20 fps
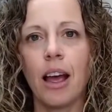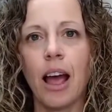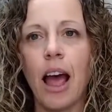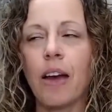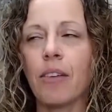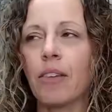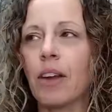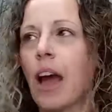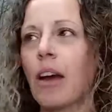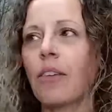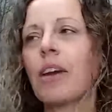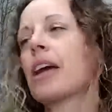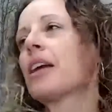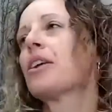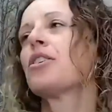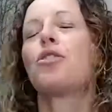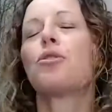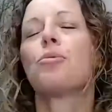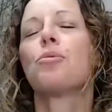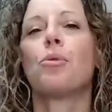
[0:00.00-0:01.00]
I, have got to
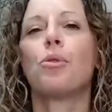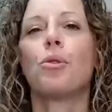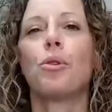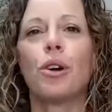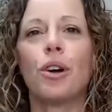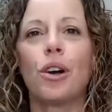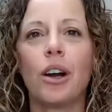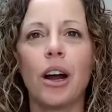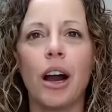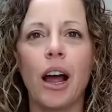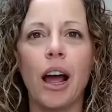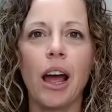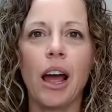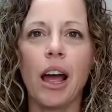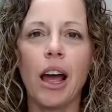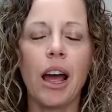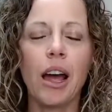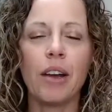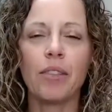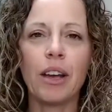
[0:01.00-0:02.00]
do more. I,
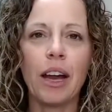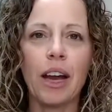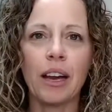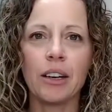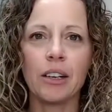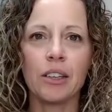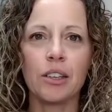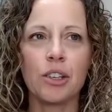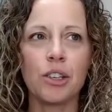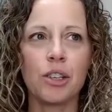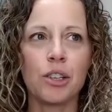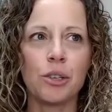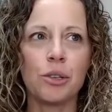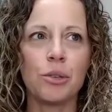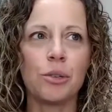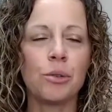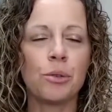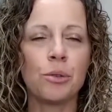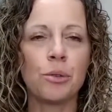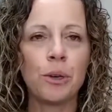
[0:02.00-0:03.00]
have got
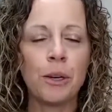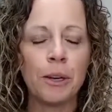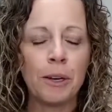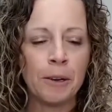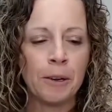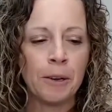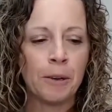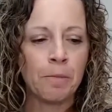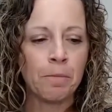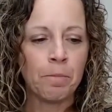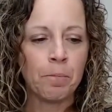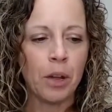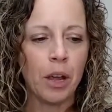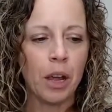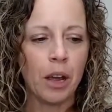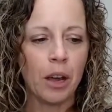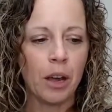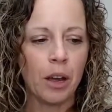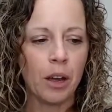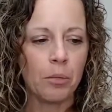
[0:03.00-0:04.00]
to
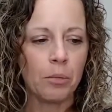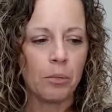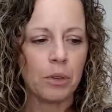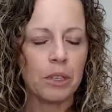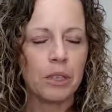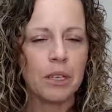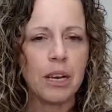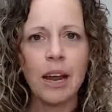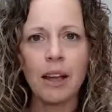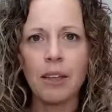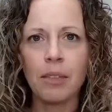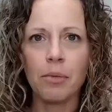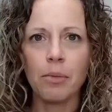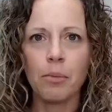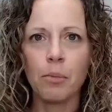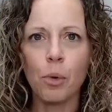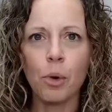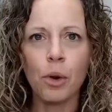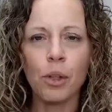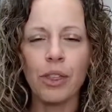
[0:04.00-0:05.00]
um, take
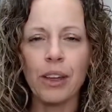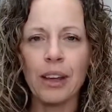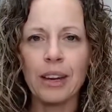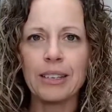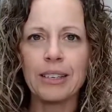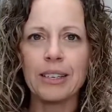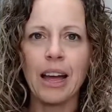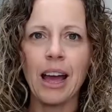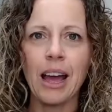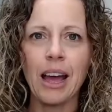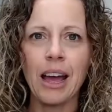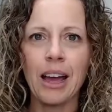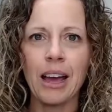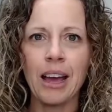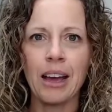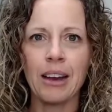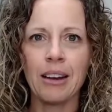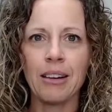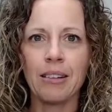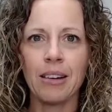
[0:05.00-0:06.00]
more things
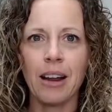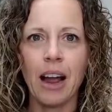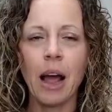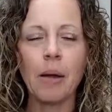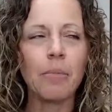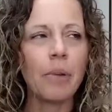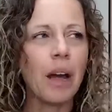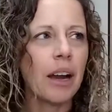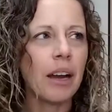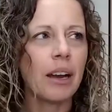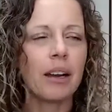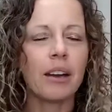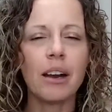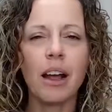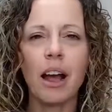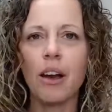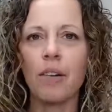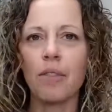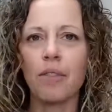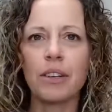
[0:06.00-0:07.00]
on. I'm not
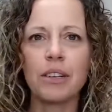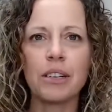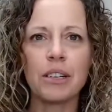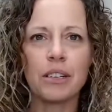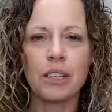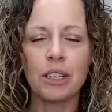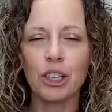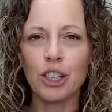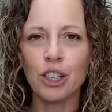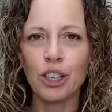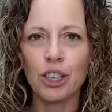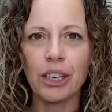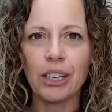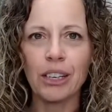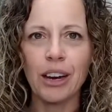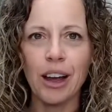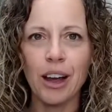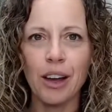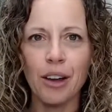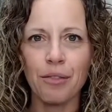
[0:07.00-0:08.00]
enough. This isn't good
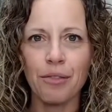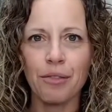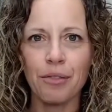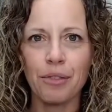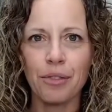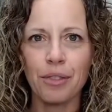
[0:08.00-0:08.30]
enough.